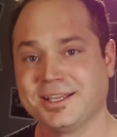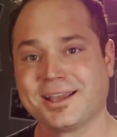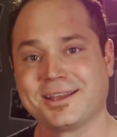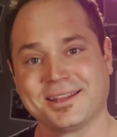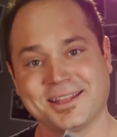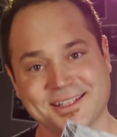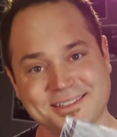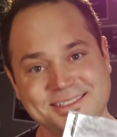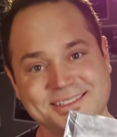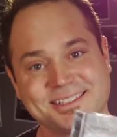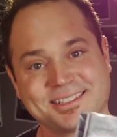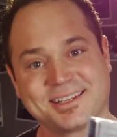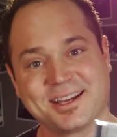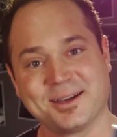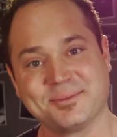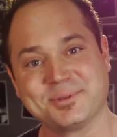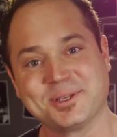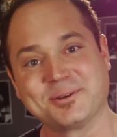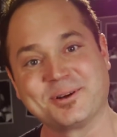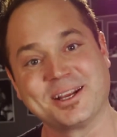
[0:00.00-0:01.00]
Yeah, that's the
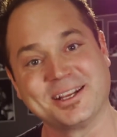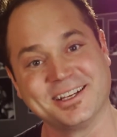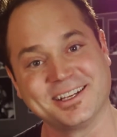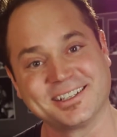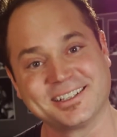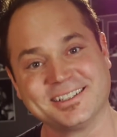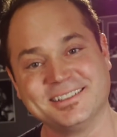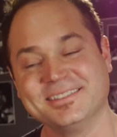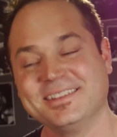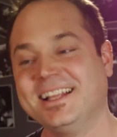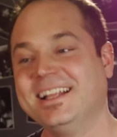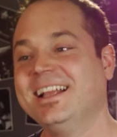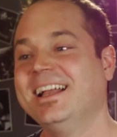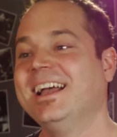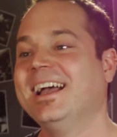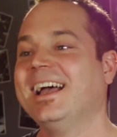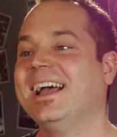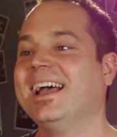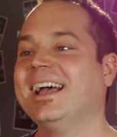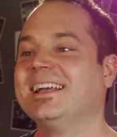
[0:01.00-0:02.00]
copy right here.
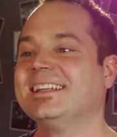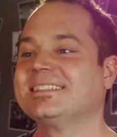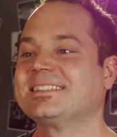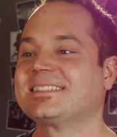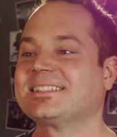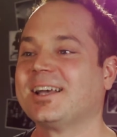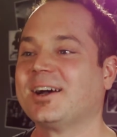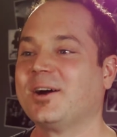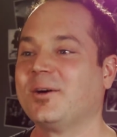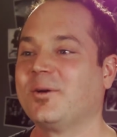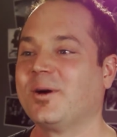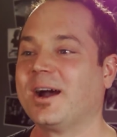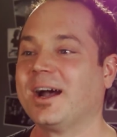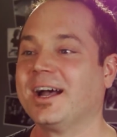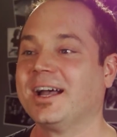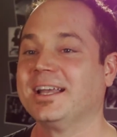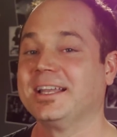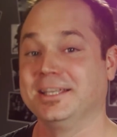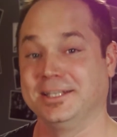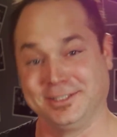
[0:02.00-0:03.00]
And so
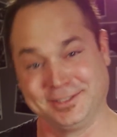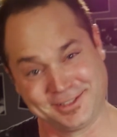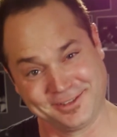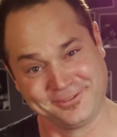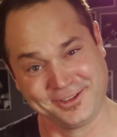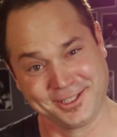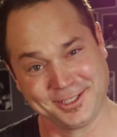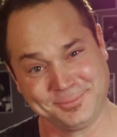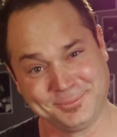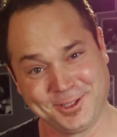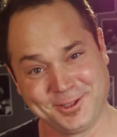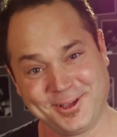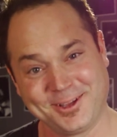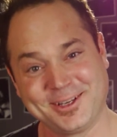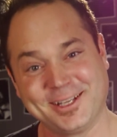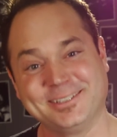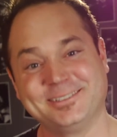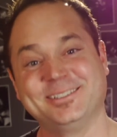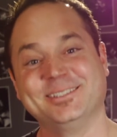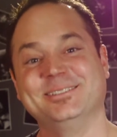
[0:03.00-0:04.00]
it is available
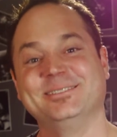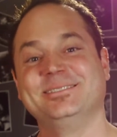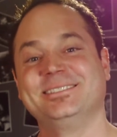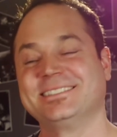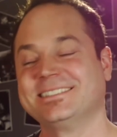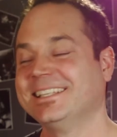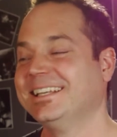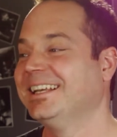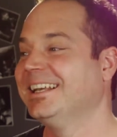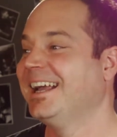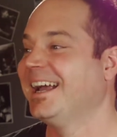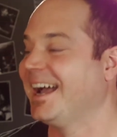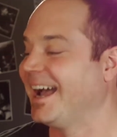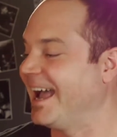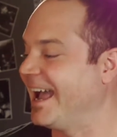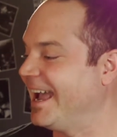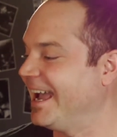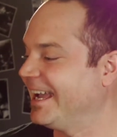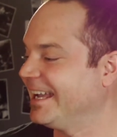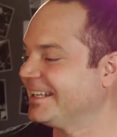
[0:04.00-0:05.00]
on iTunes.
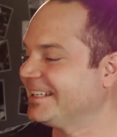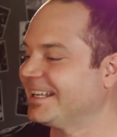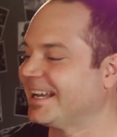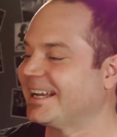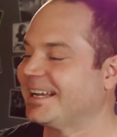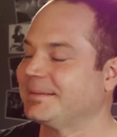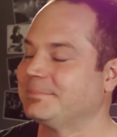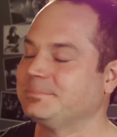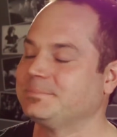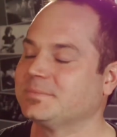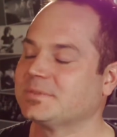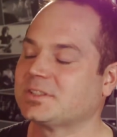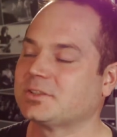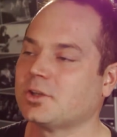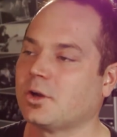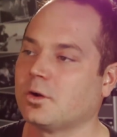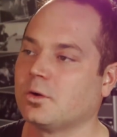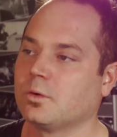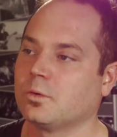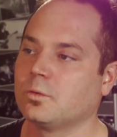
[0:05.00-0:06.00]
And
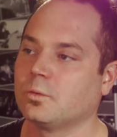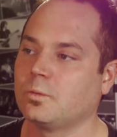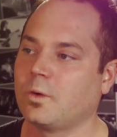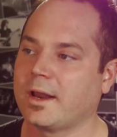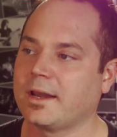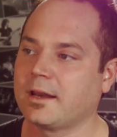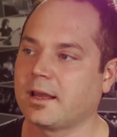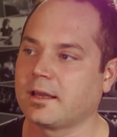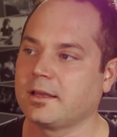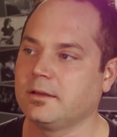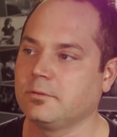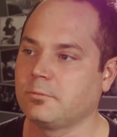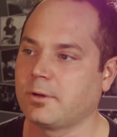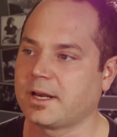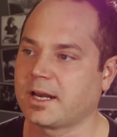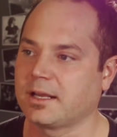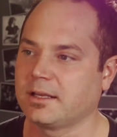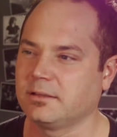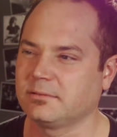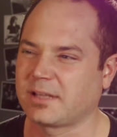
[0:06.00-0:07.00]
so when
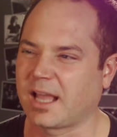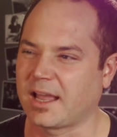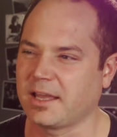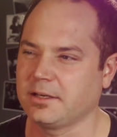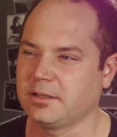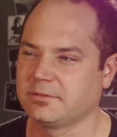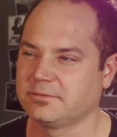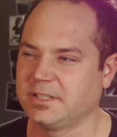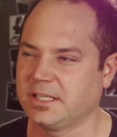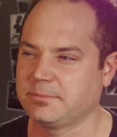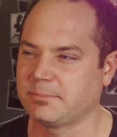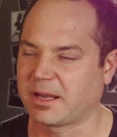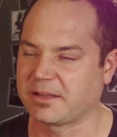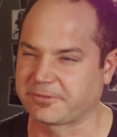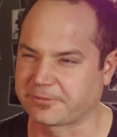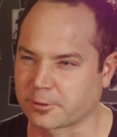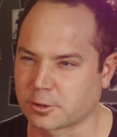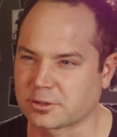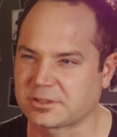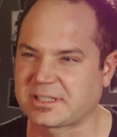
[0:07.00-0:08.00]
I kind of did my
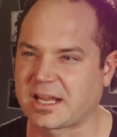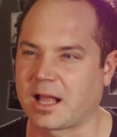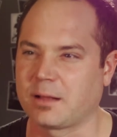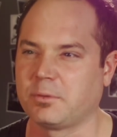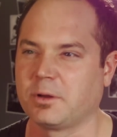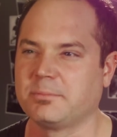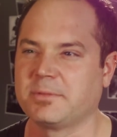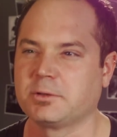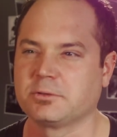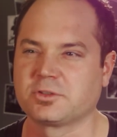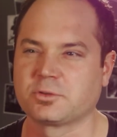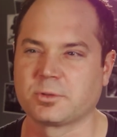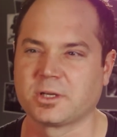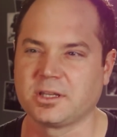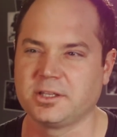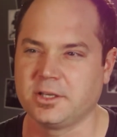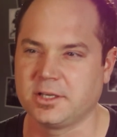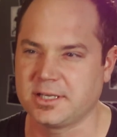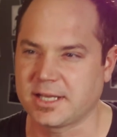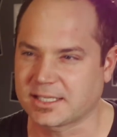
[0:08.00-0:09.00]
first album, it was
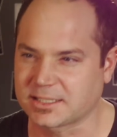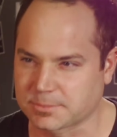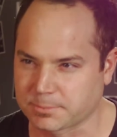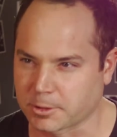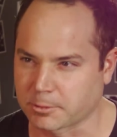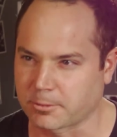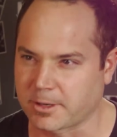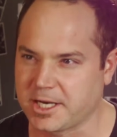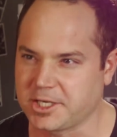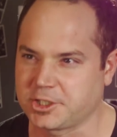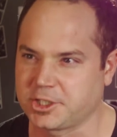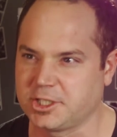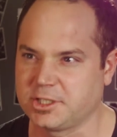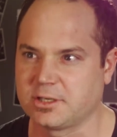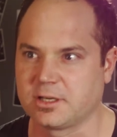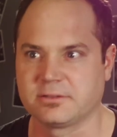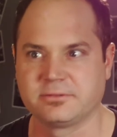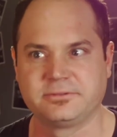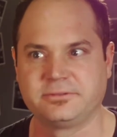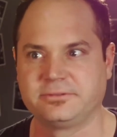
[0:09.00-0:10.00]
really an
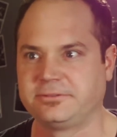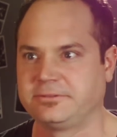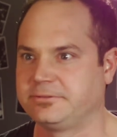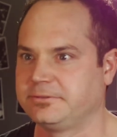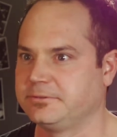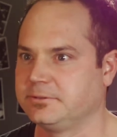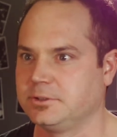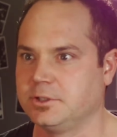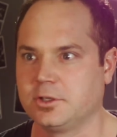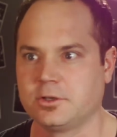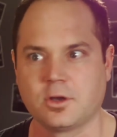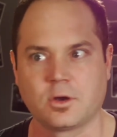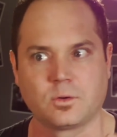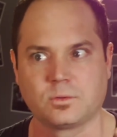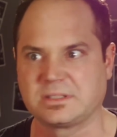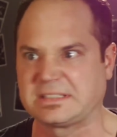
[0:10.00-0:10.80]
exploration of, you know,